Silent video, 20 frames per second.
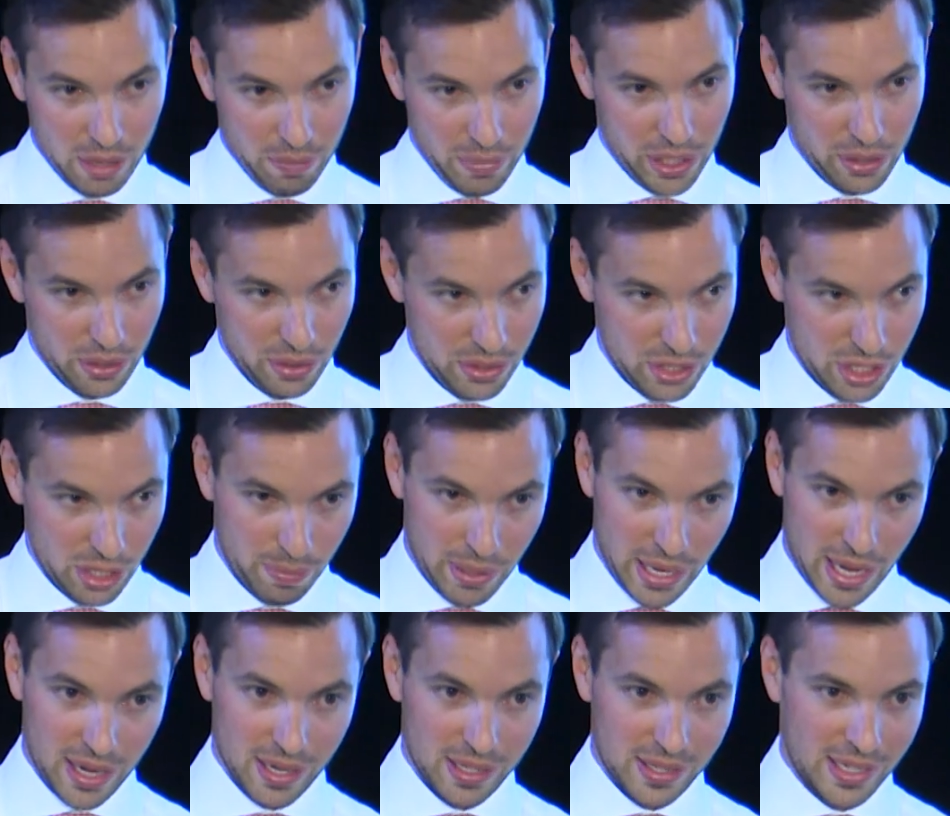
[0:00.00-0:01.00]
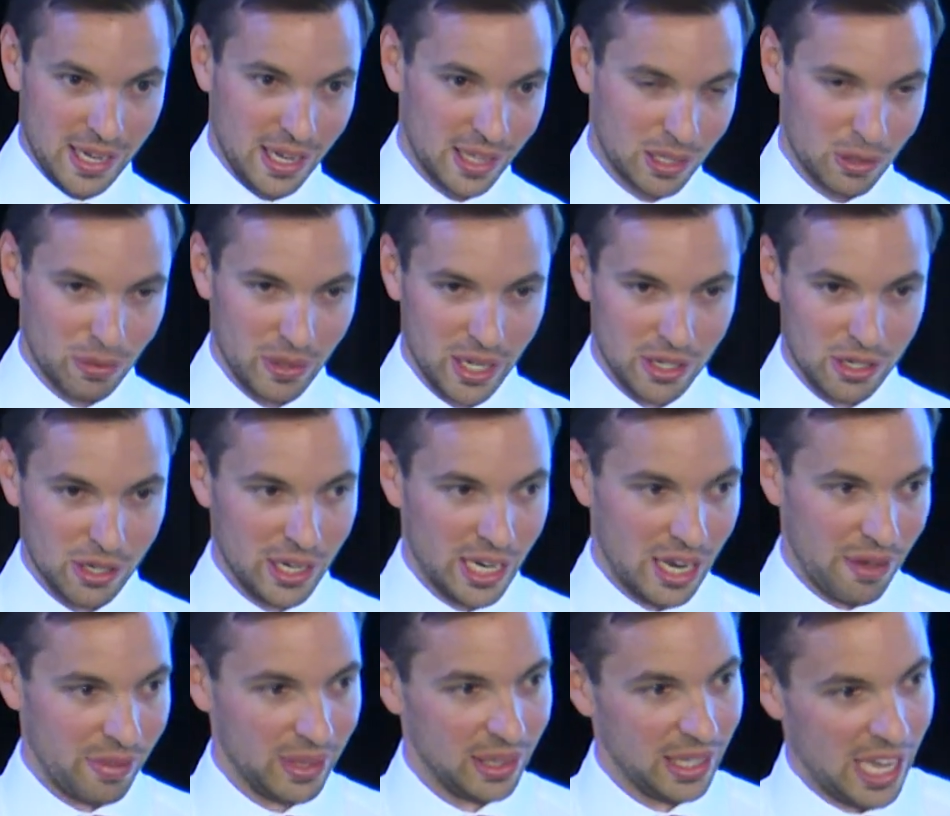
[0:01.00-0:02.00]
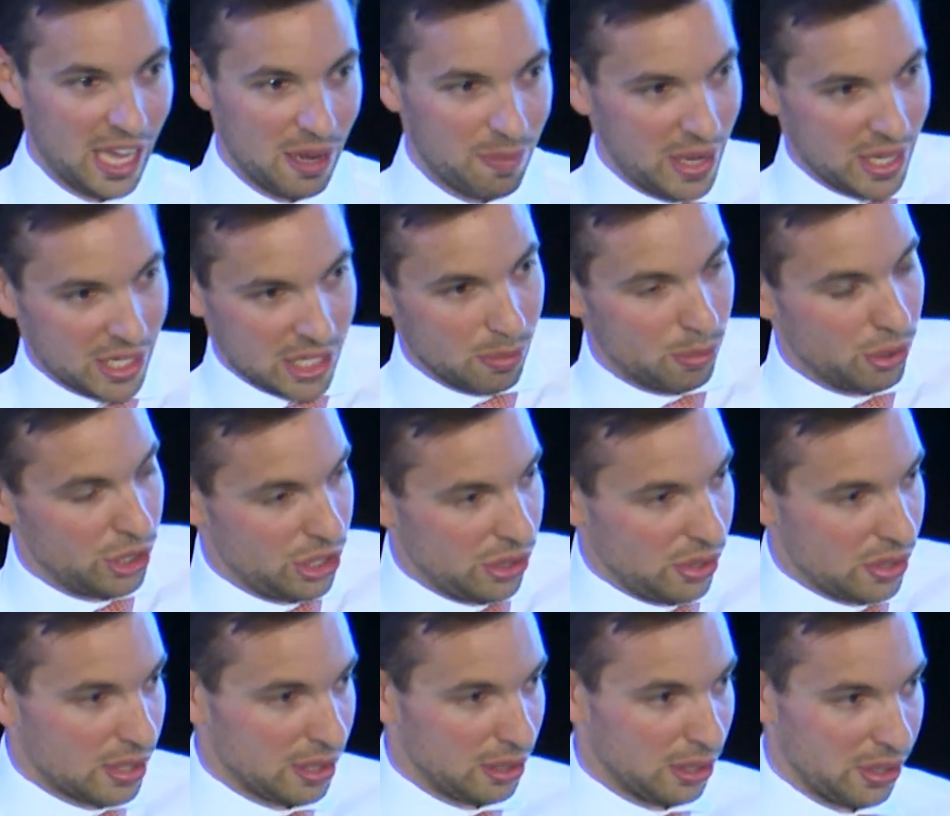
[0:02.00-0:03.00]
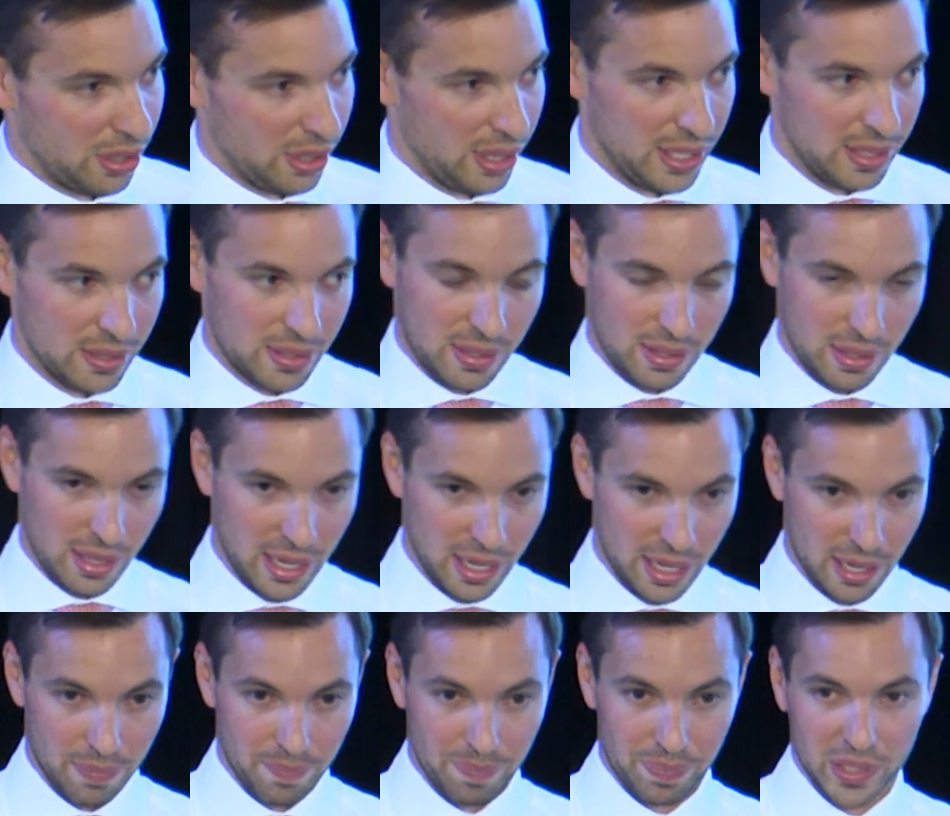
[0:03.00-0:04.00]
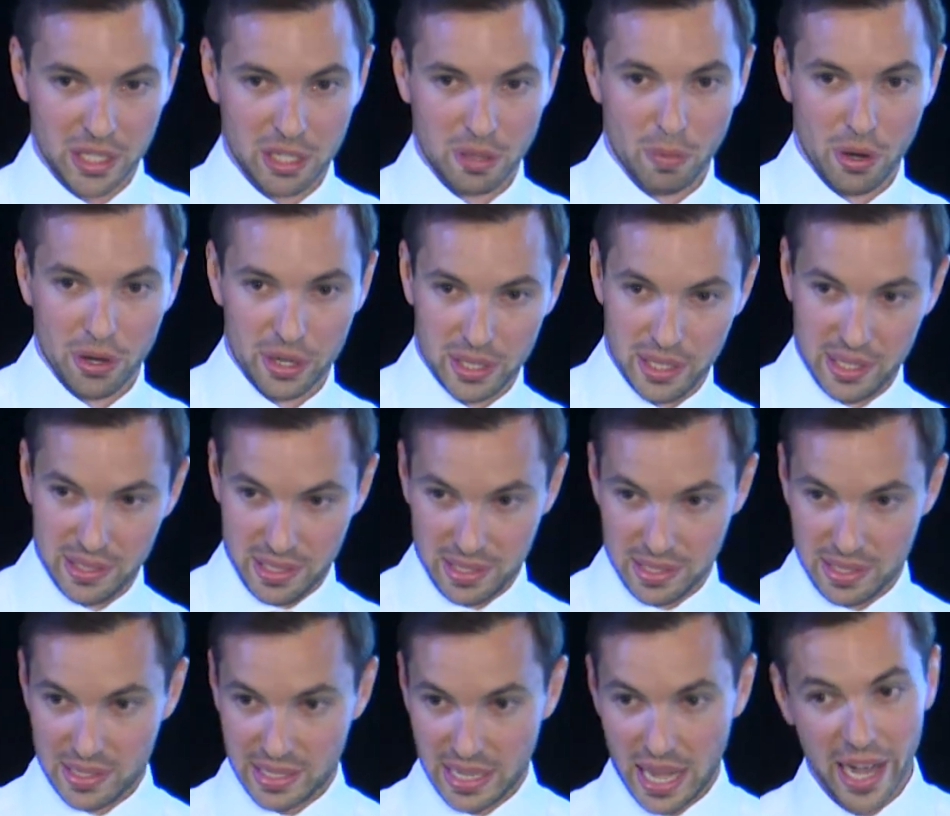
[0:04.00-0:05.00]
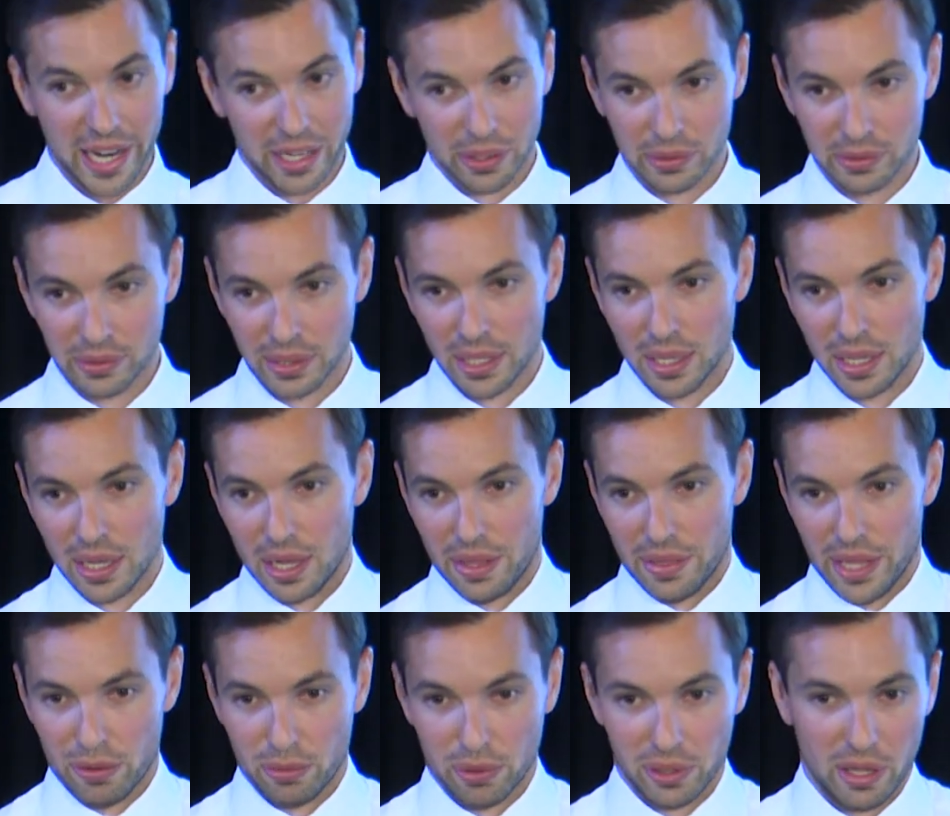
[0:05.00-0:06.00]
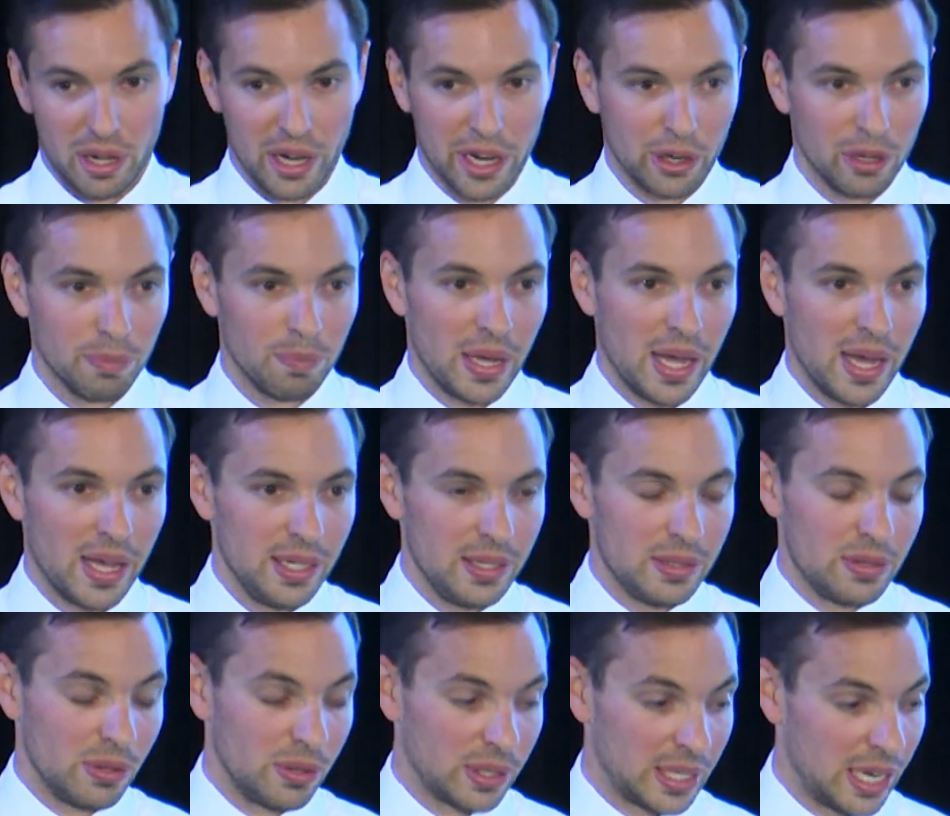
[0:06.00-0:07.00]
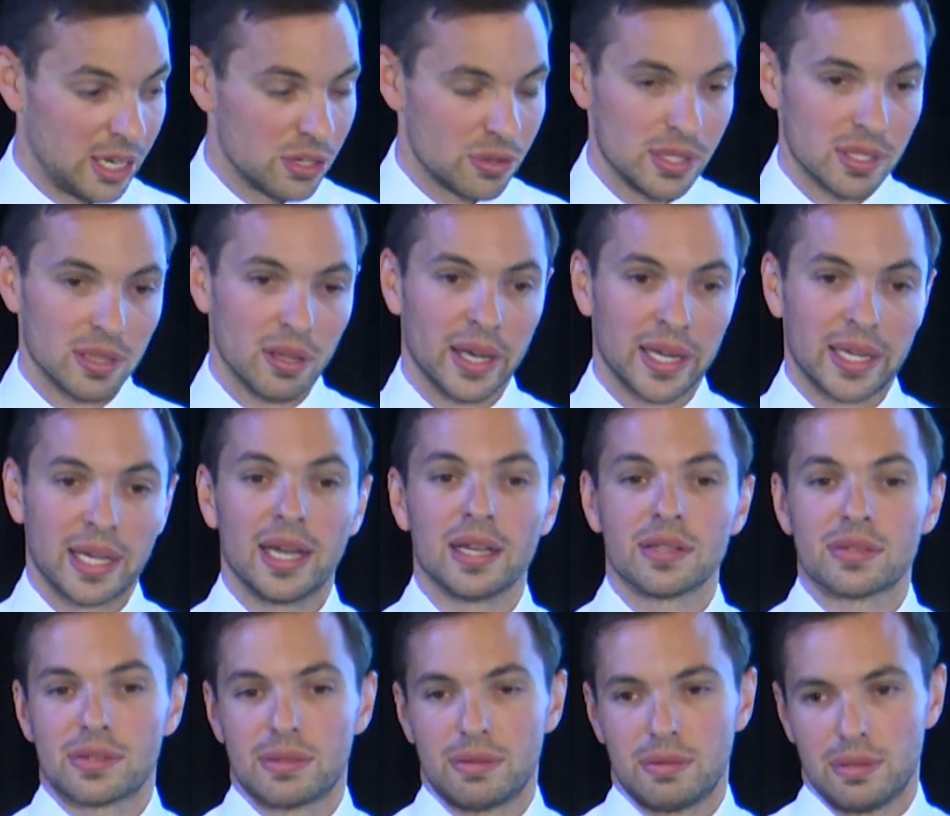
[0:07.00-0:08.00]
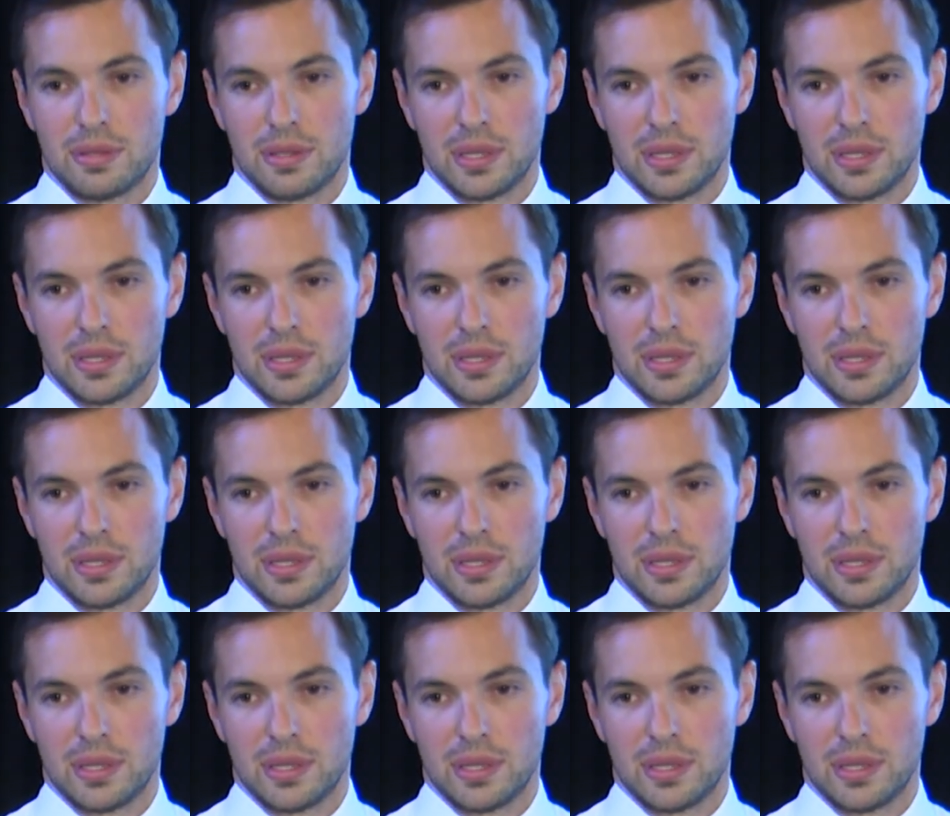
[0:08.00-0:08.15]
Because Japan and South Korea don't have the land mass to produce a lot of these commodities in scale, they rely on parties or countries like us.